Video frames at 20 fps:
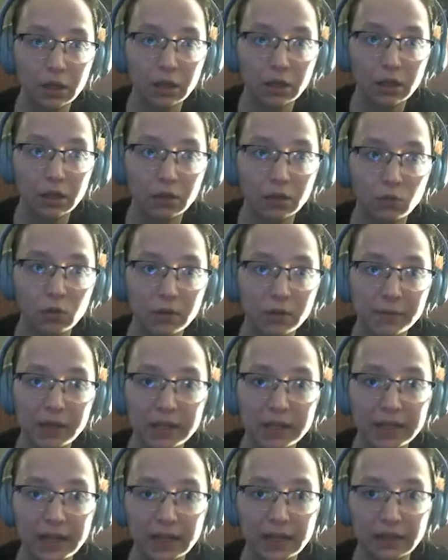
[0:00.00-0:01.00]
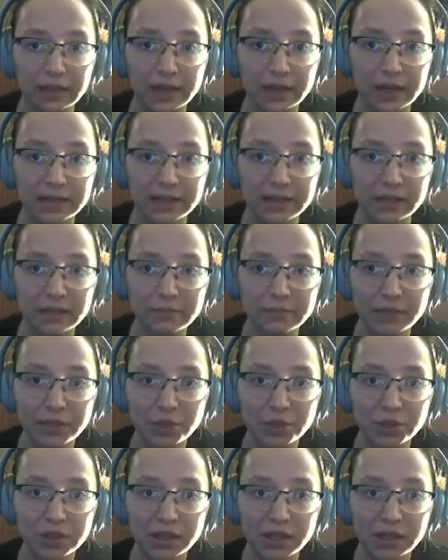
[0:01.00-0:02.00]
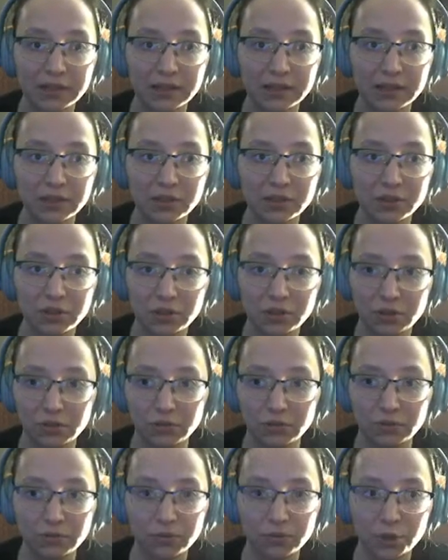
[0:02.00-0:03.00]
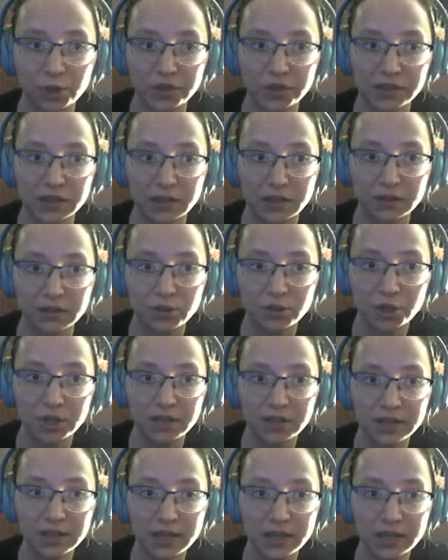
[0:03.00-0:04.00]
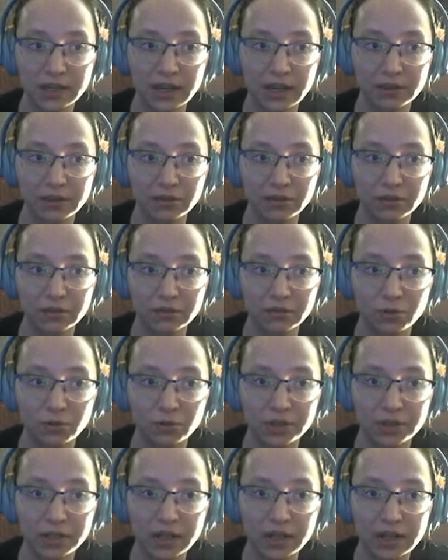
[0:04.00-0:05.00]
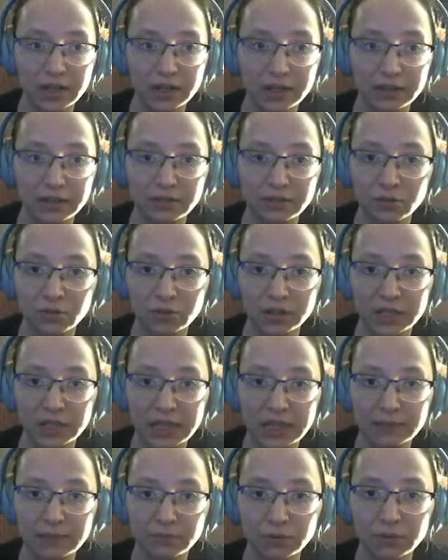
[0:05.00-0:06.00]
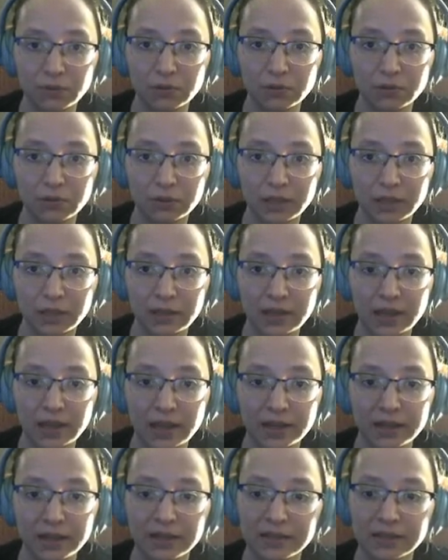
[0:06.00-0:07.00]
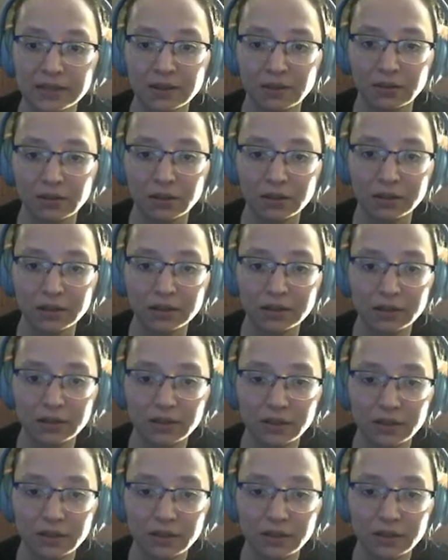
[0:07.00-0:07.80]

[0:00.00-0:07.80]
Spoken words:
What about Ellie? Has Ellie mentioned anything to you? She said. She didn't take it either. Nor did I, nor did Abel. And yet it's gone.